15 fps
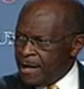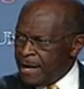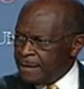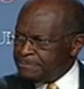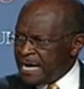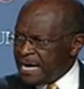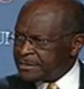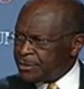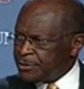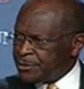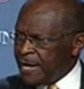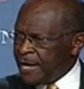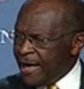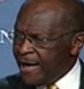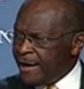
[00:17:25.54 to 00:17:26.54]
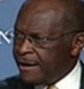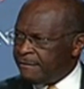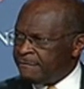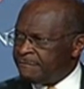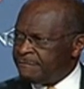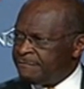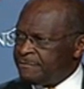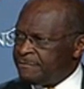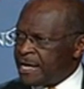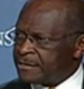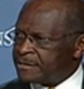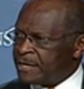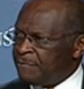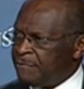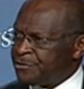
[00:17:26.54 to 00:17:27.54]
I'm not going to have
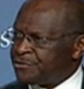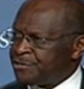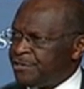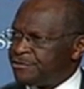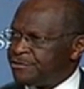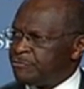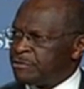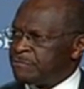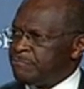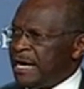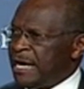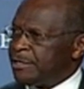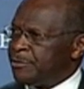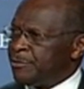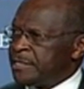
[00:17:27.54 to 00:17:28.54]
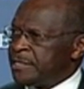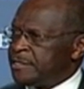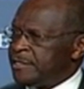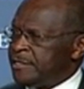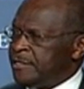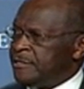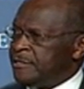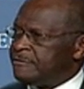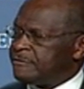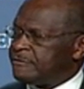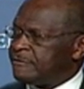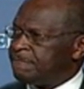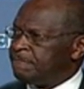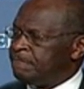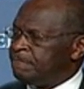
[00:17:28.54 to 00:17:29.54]
that conversation with my grandkids,
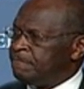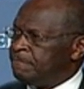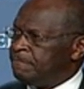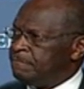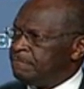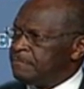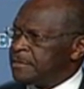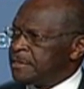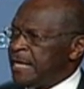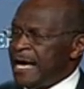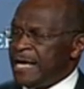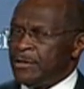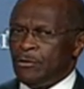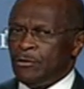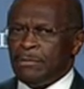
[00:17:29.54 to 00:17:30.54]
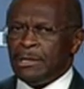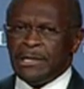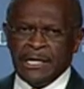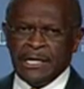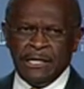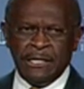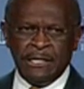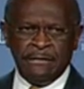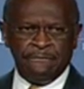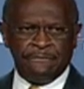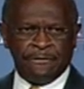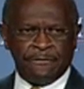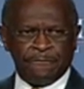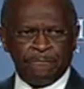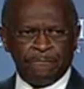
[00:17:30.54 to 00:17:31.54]
and I don't believe
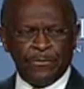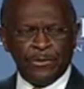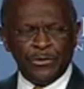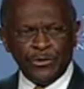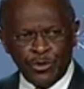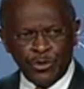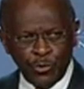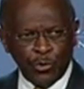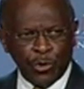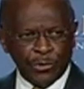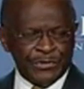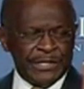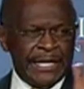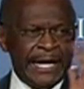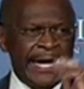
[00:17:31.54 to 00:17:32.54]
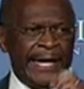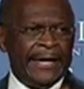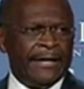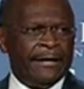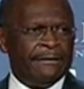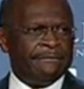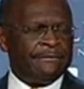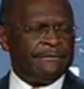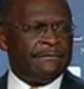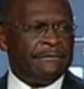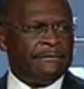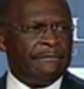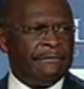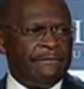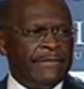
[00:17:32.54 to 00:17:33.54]
you want to have
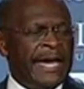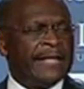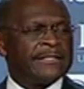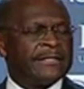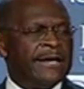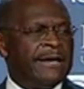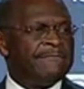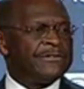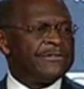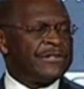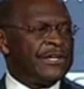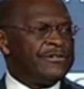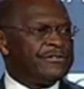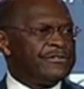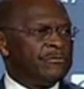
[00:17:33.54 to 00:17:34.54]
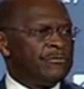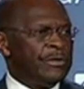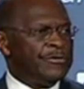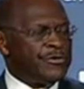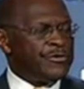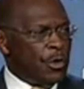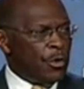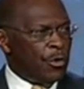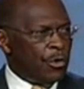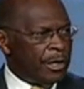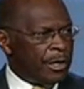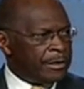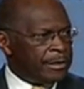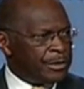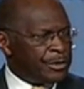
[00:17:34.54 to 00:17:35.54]
that conversation with
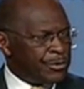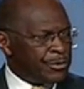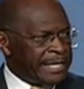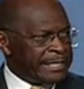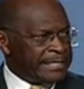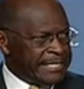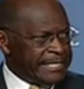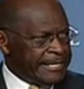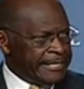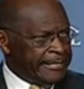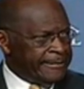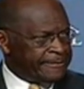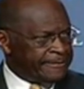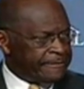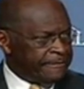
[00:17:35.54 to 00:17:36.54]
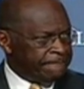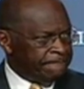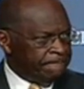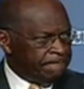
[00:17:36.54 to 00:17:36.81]
your grandkids.